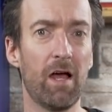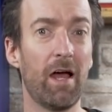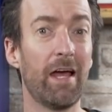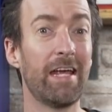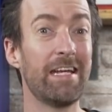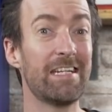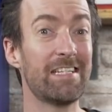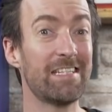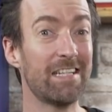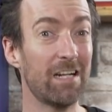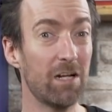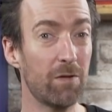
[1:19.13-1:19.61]

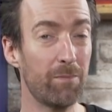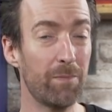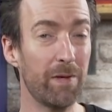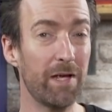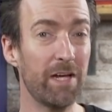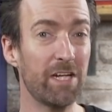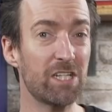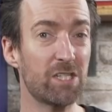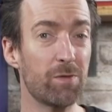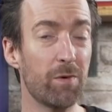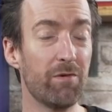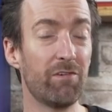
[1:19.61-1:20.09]
He still
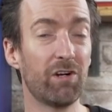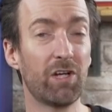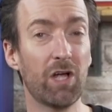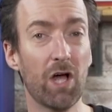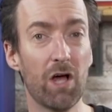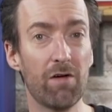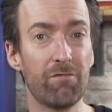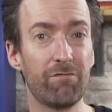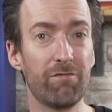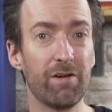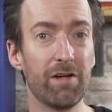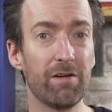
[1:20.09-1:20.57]
appears to be
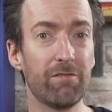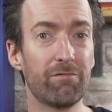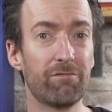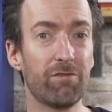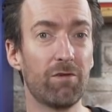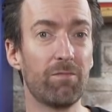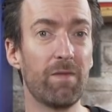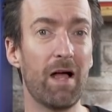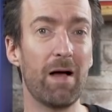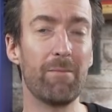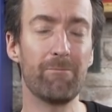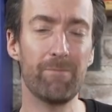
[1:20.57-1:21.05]
recovering
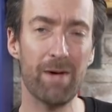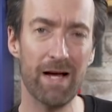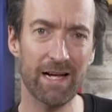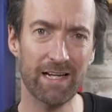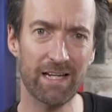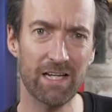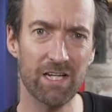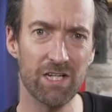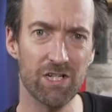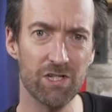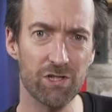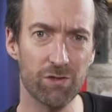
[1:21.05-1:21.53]
from that
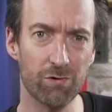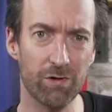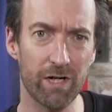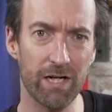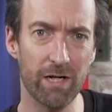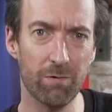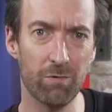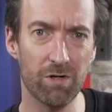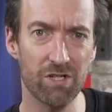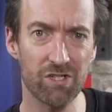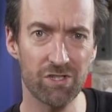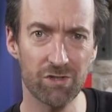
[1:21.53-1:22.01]
back
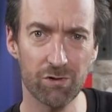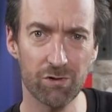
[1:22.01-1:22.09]
injury which